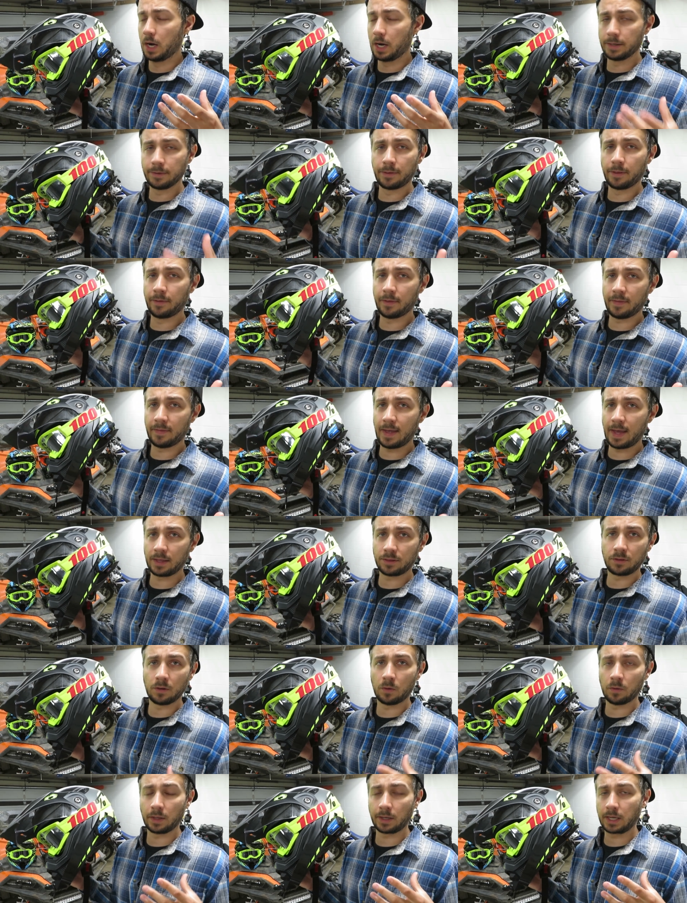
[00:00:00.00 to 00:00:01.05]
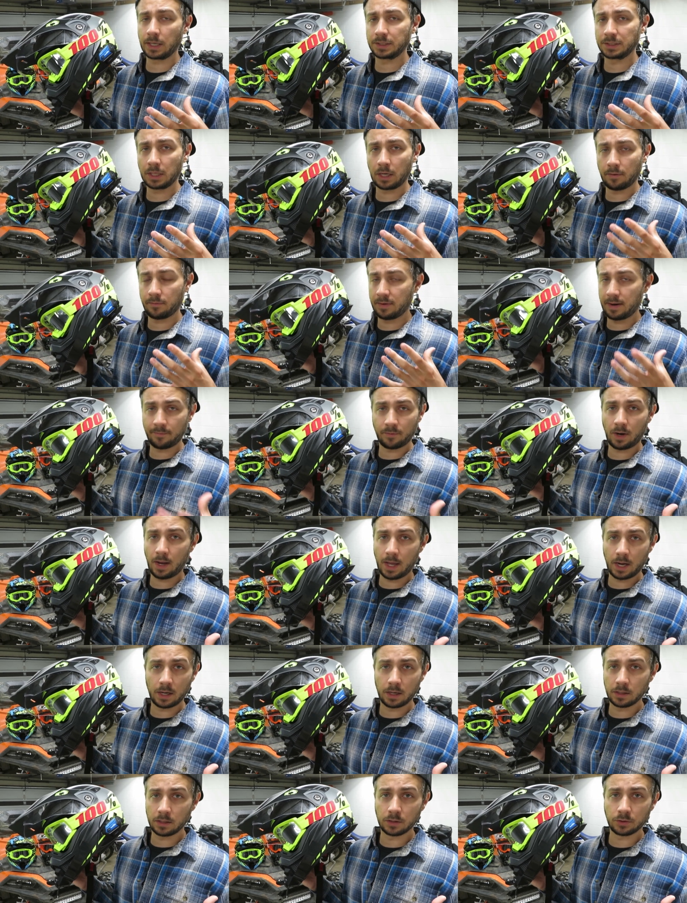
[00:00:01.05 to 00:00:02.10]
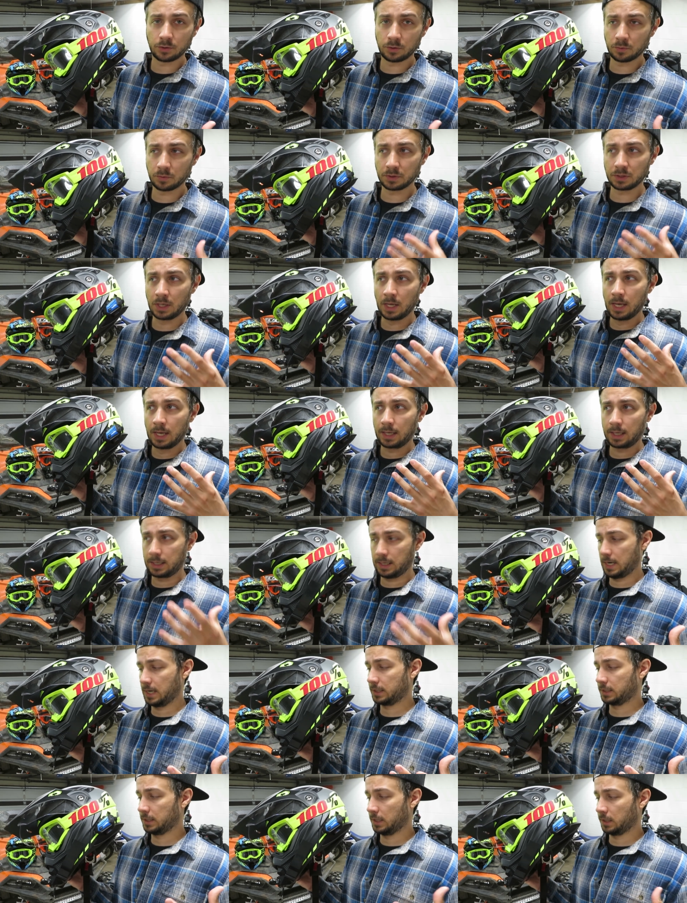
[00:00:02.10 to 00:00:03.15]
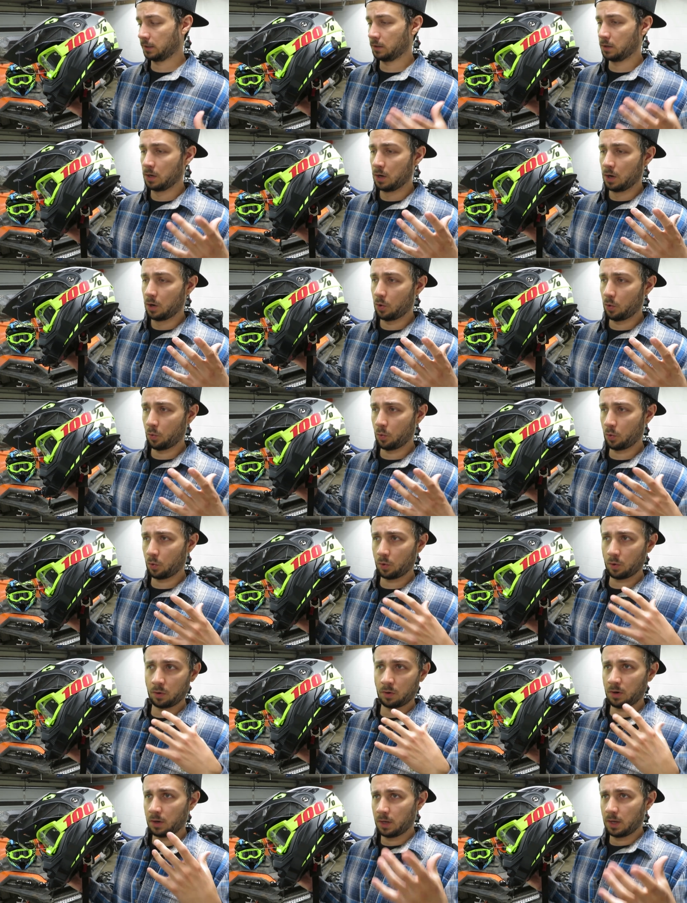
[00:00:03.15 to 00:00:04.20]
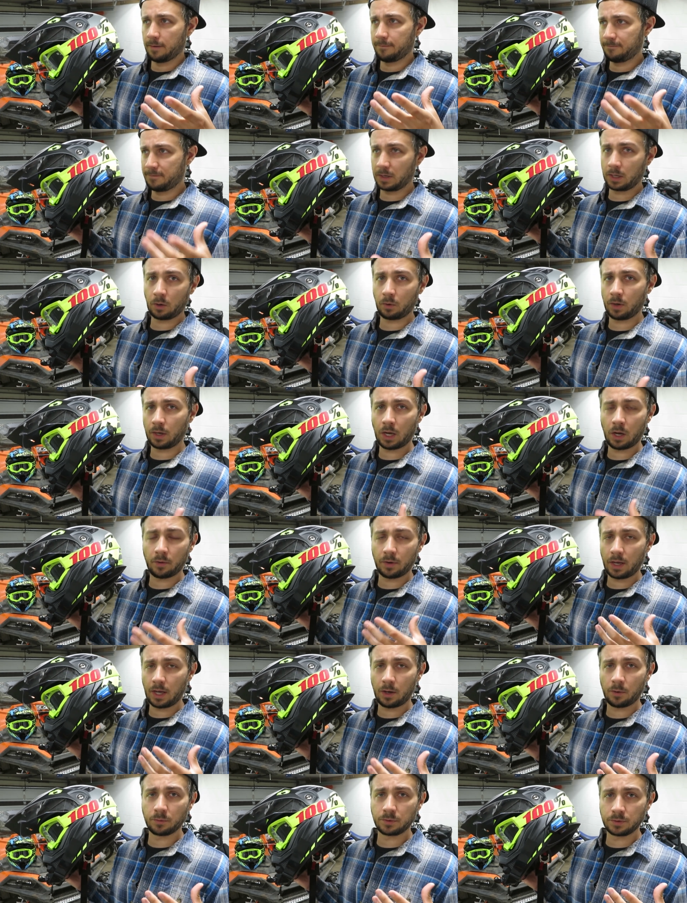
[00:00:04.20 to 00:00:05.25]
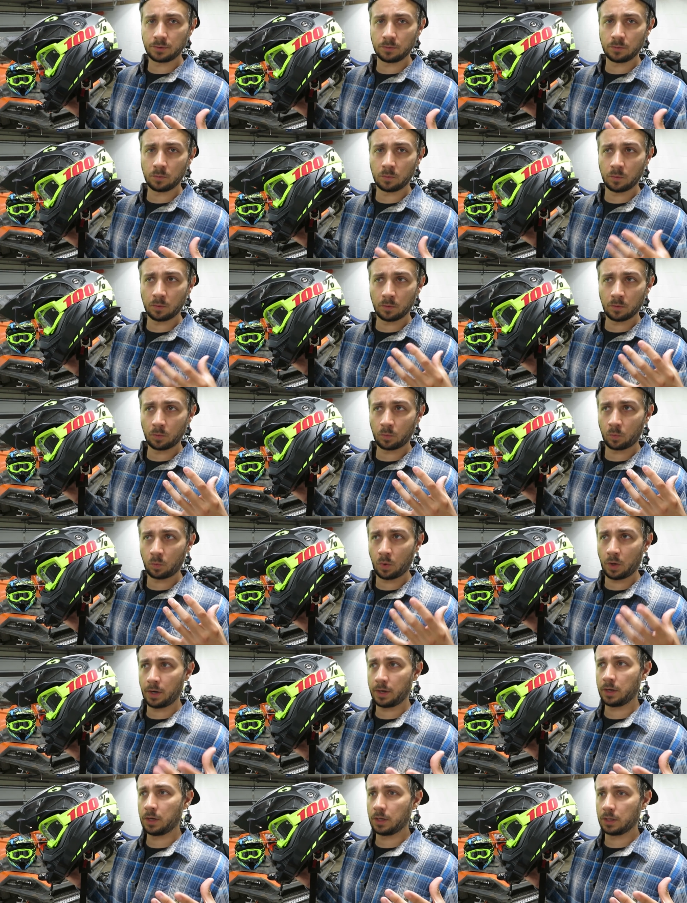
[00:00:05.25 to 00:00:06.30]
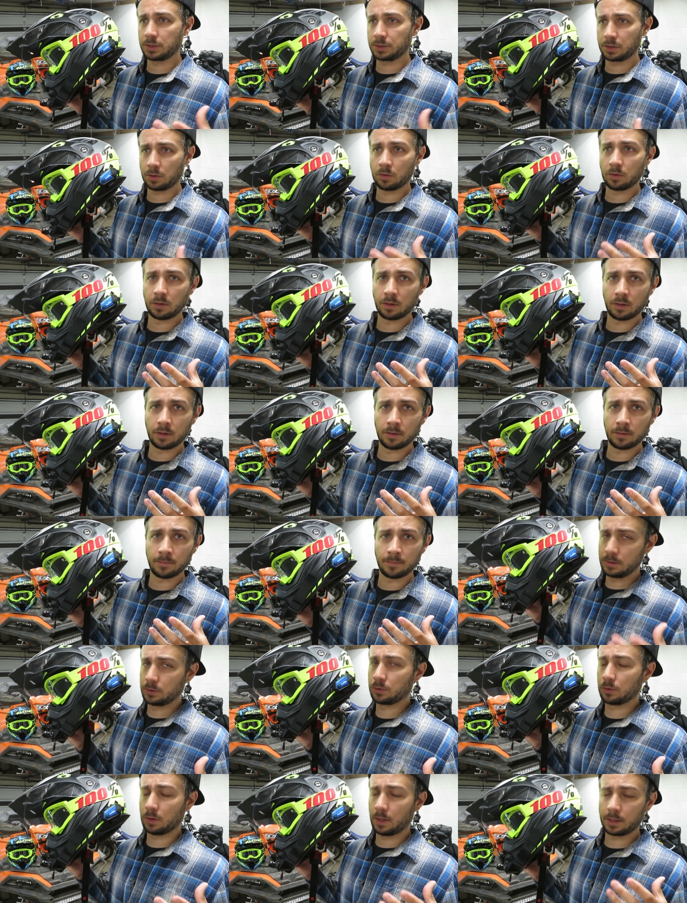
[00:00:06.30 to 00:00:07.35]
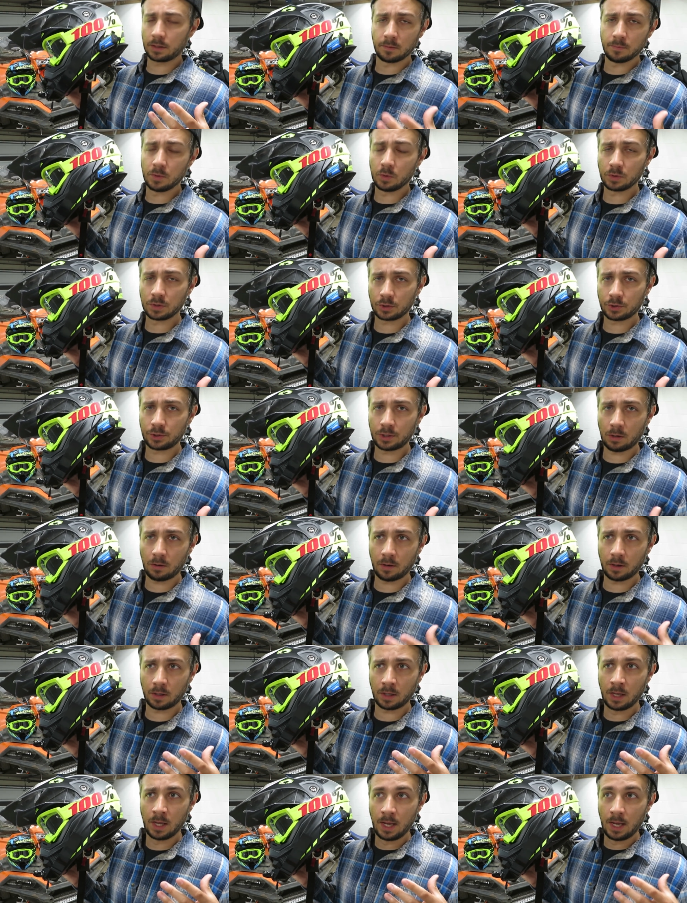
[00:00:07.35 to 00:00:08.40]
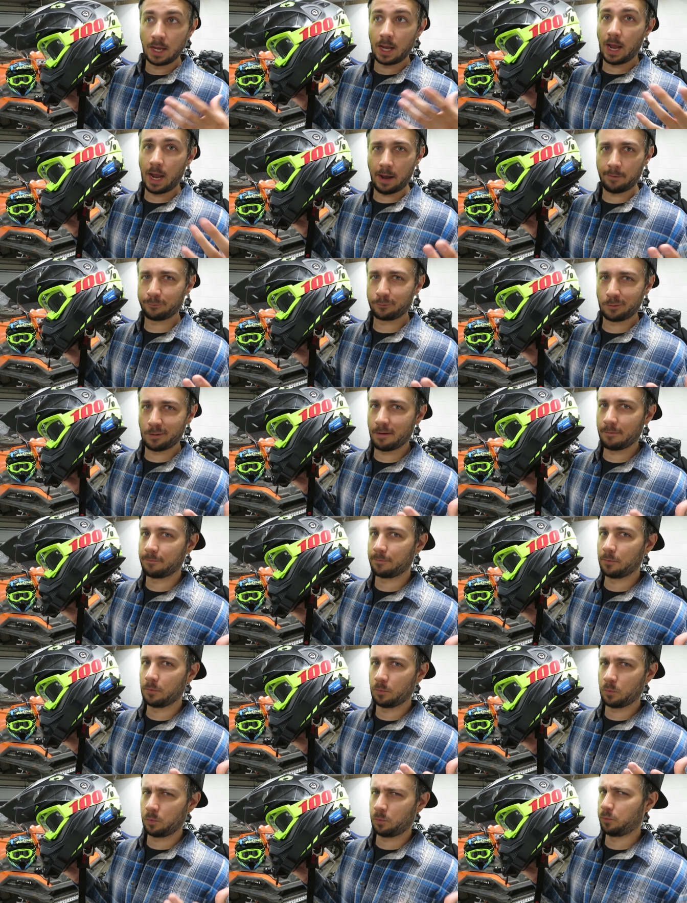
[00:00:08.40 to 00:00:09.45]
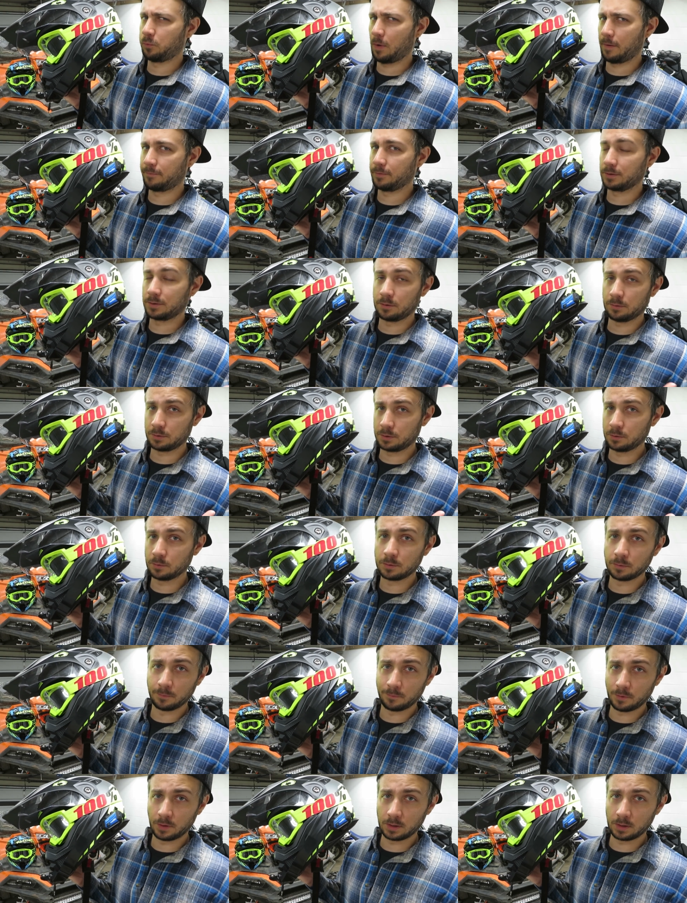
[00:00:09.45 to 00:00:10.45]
Other than that, though, like I said, I've never had any issues connecting or figuring out how to run a certain feature like the music sharing after I've reference those YouTube